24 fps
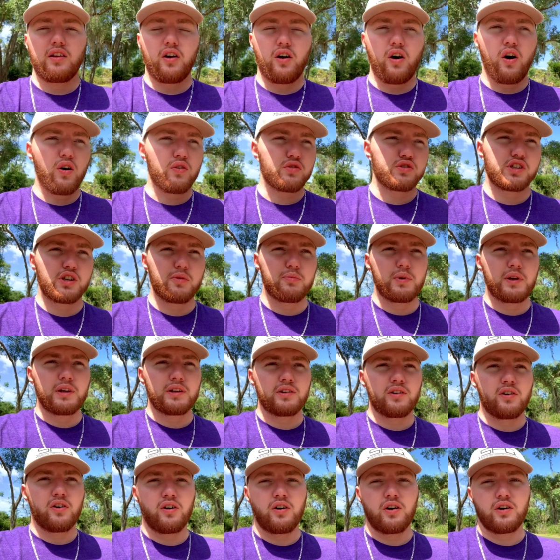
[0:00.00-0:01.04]
all
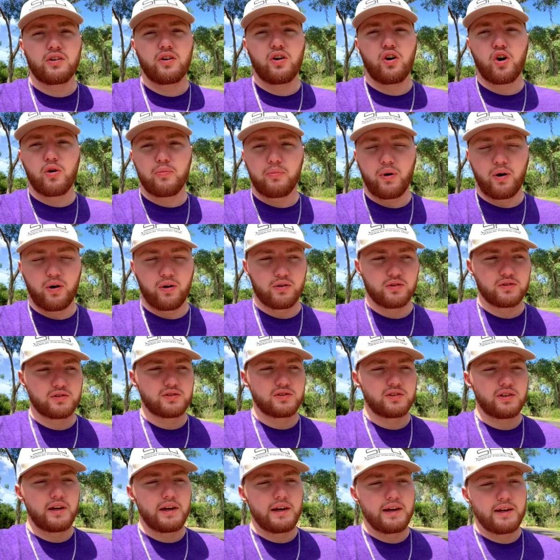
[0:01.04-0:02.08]
shipping on all
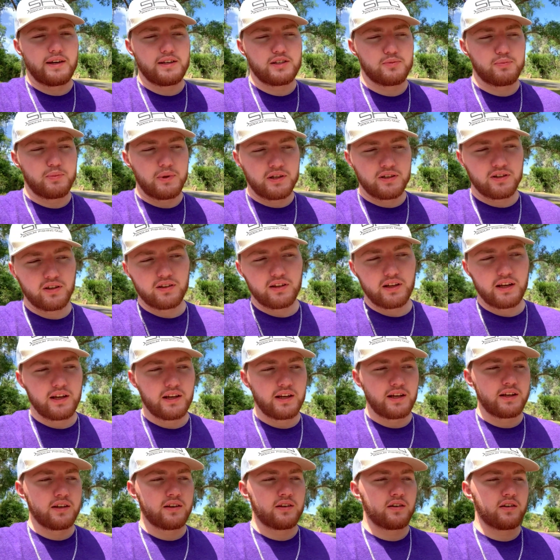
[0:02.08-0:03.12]
parts has been
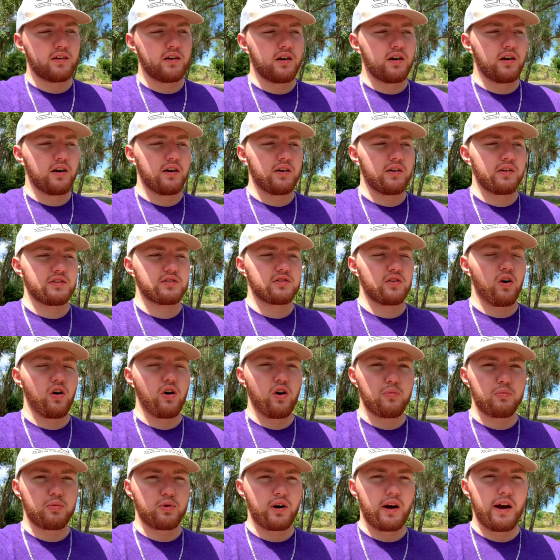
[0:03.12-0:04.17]
delayed. Uh, it's
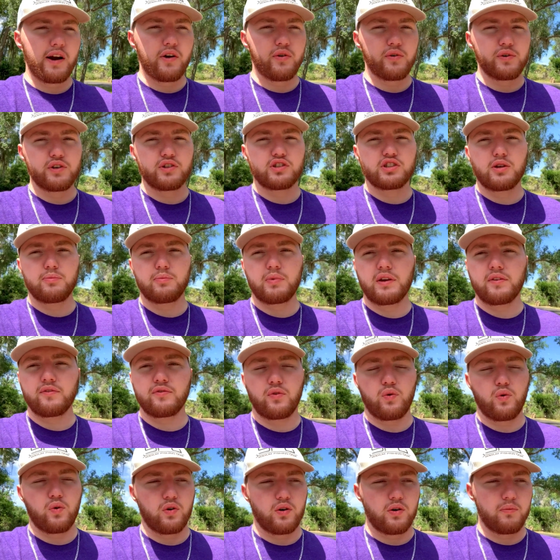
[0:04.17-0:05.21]
all priority shipping
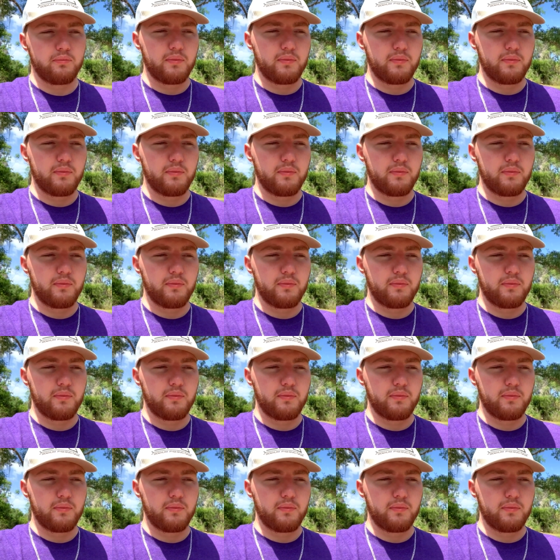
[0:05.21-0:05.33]
for